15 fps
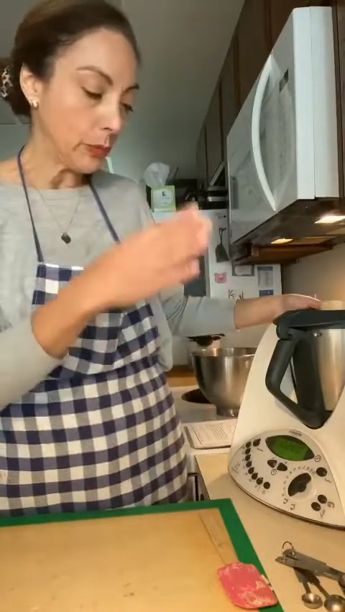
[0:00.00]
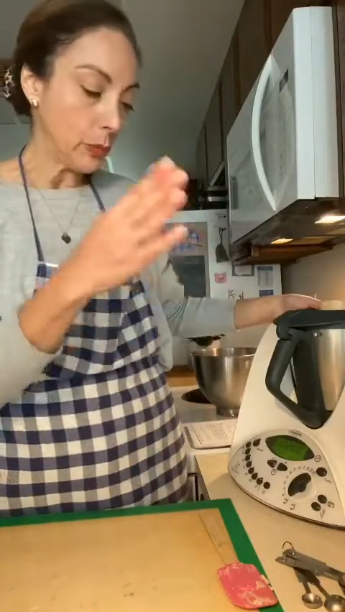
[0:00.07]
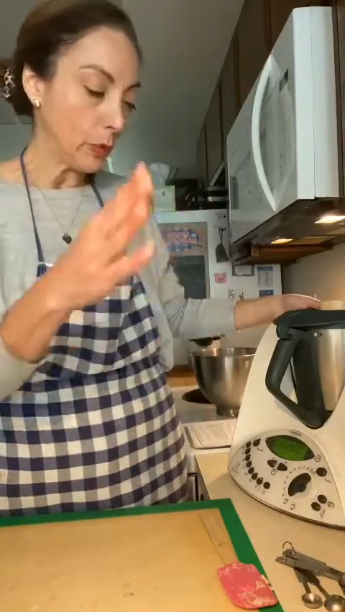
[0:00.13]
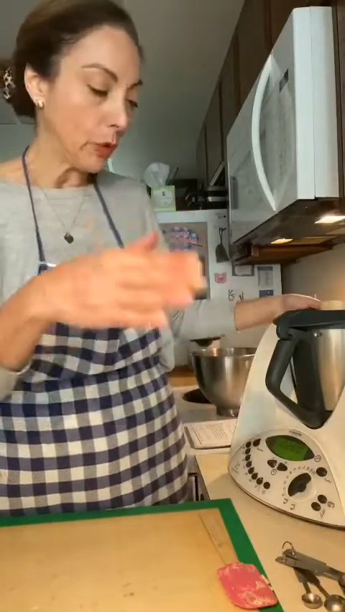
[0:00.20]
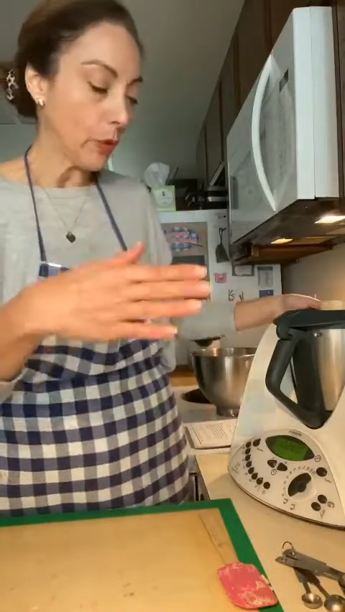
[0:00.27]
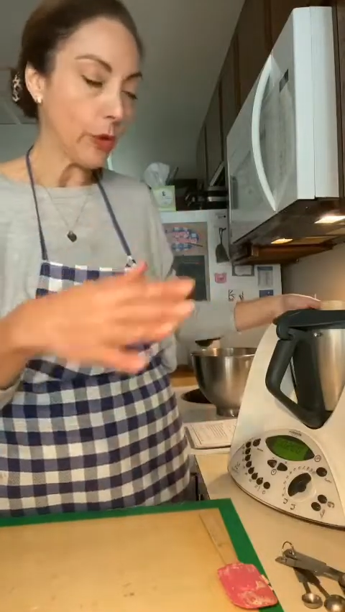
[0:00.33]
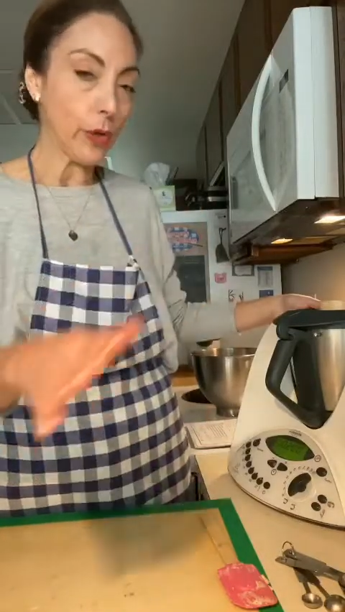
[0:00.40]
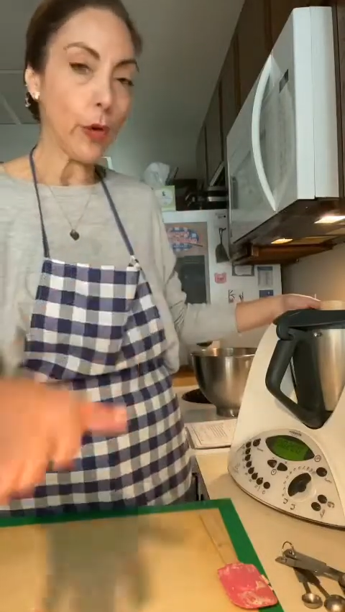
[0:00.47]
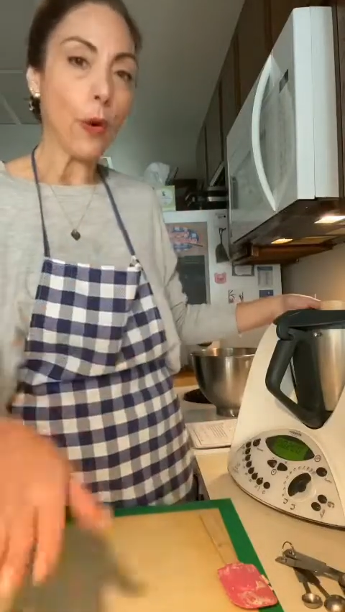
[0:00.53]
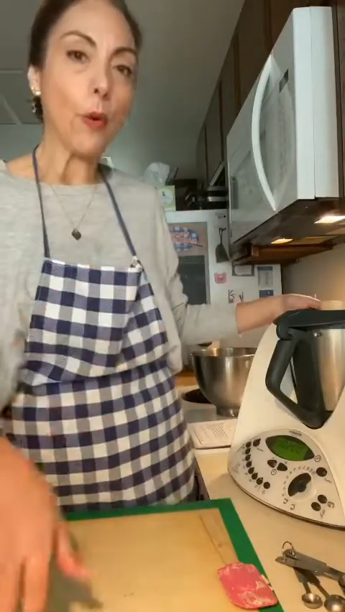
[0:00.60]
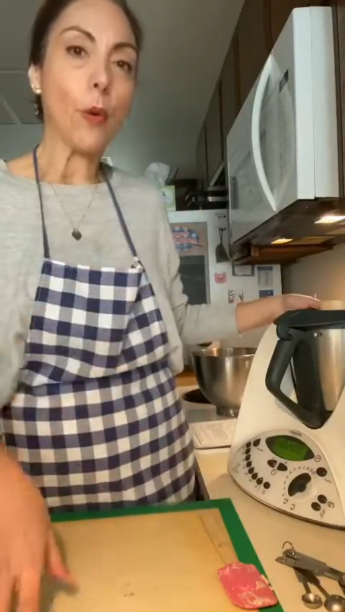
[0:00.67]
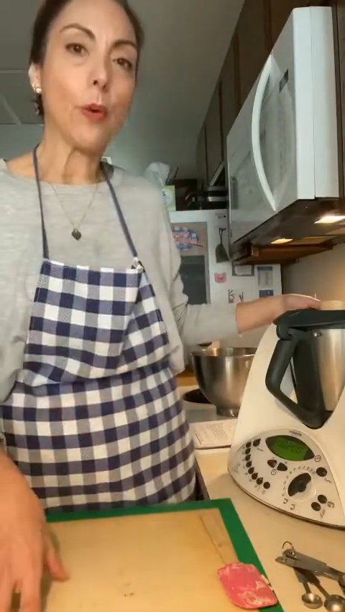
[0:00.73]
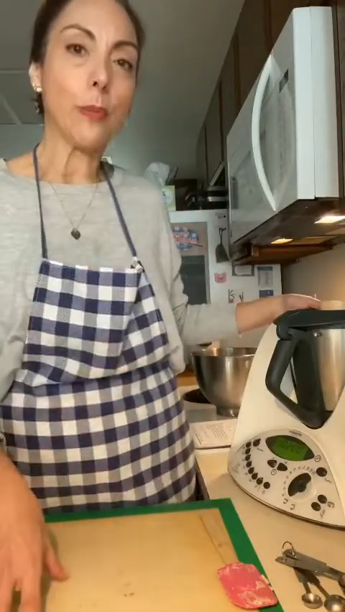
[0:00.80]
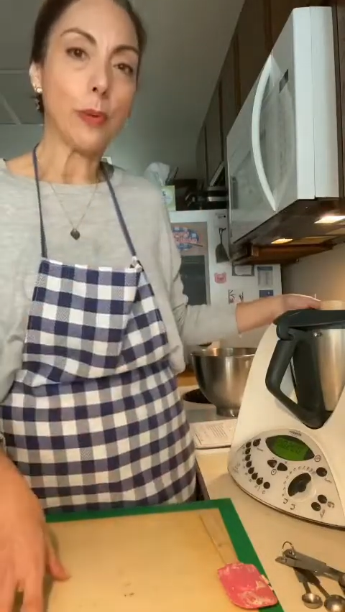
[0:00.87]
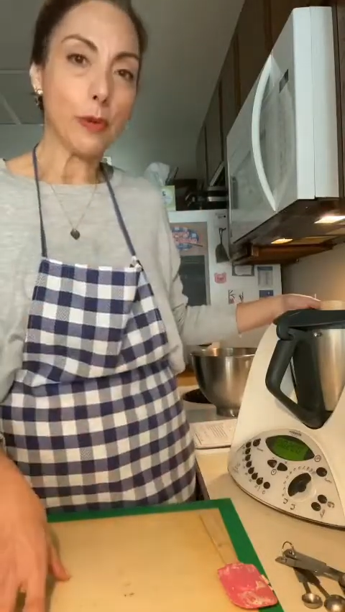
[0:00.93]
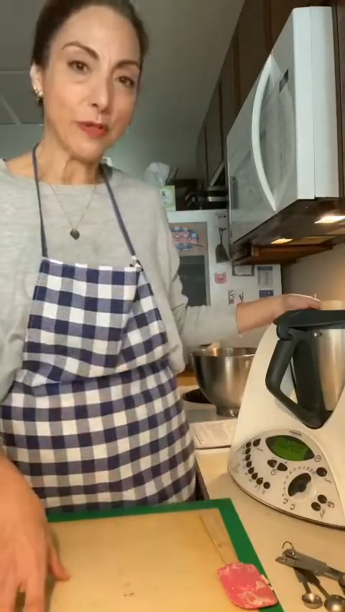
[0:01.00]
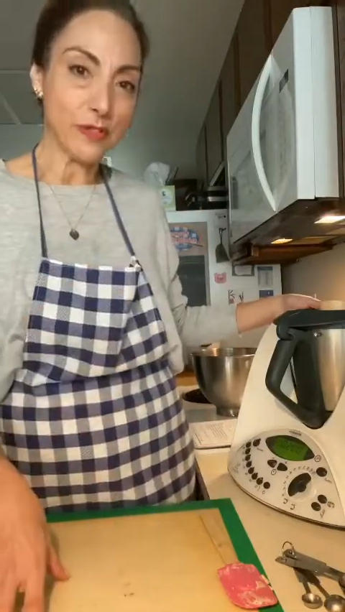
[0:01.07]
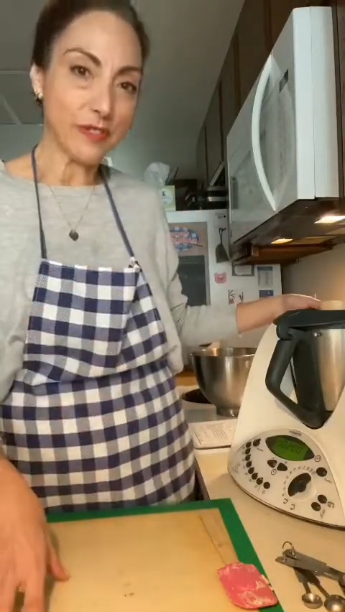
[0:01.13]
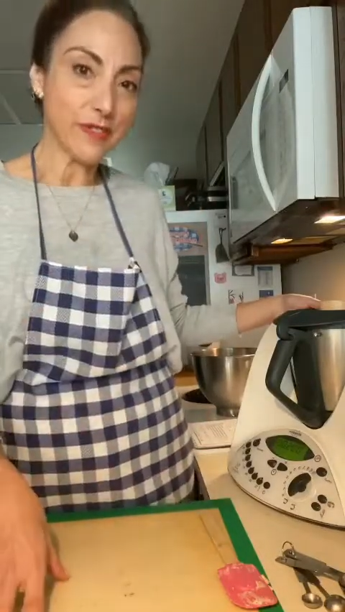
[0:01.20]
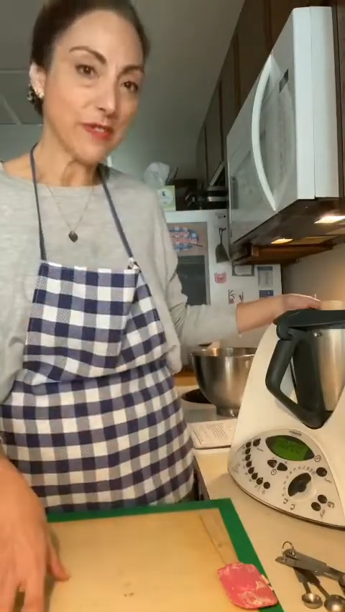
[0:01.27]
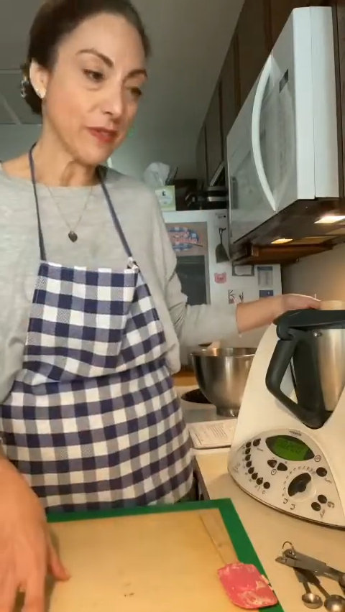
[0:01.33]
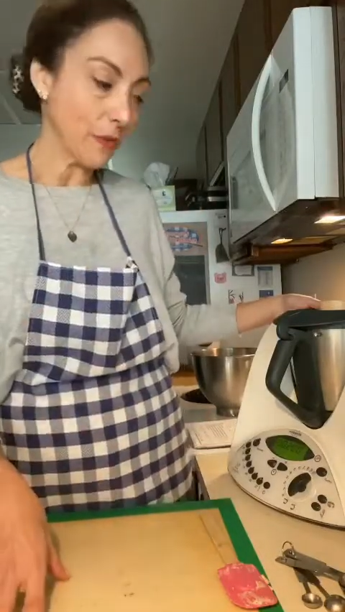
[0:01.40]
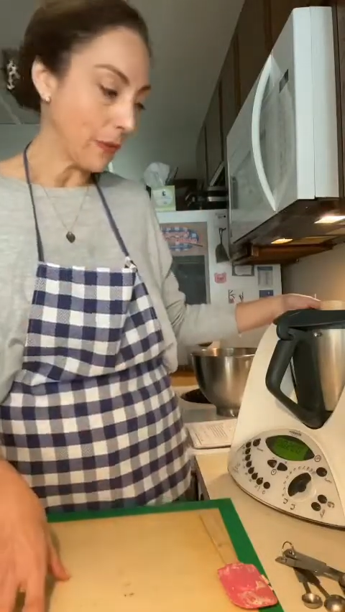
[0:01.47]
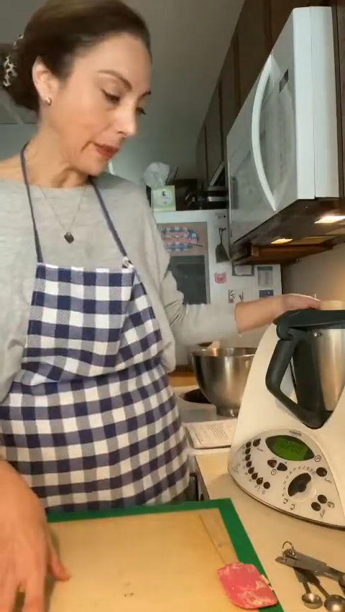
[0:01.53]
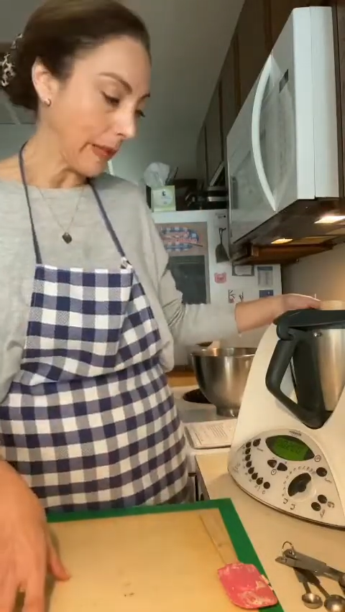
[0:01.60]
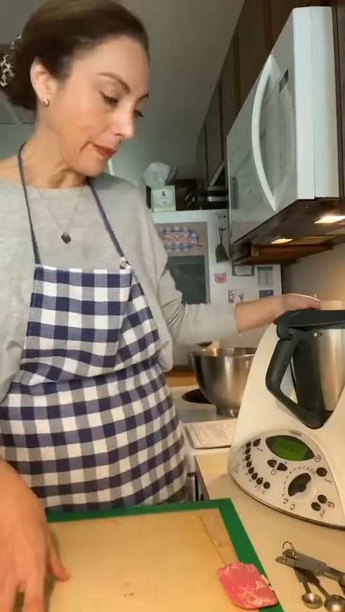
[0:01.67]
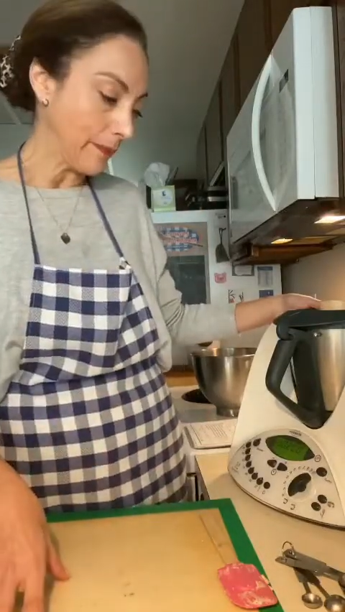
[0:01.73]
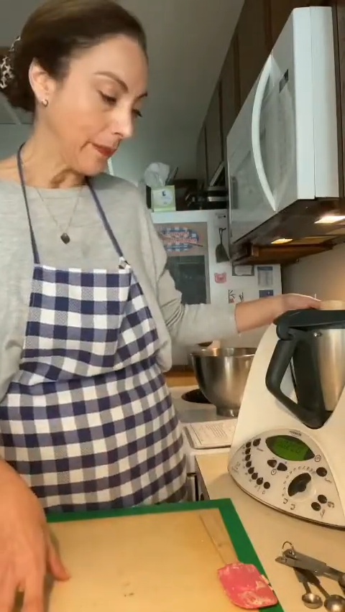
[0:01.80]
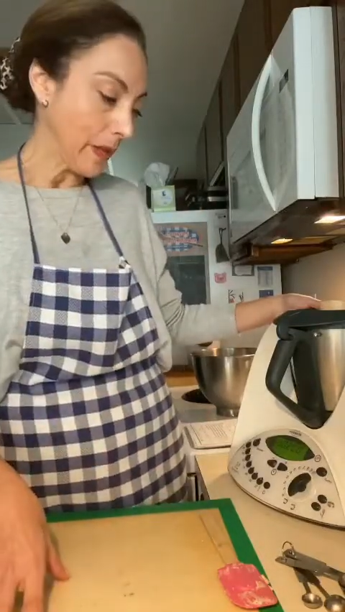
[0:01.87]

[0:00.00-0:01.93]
we'll go the whole process away.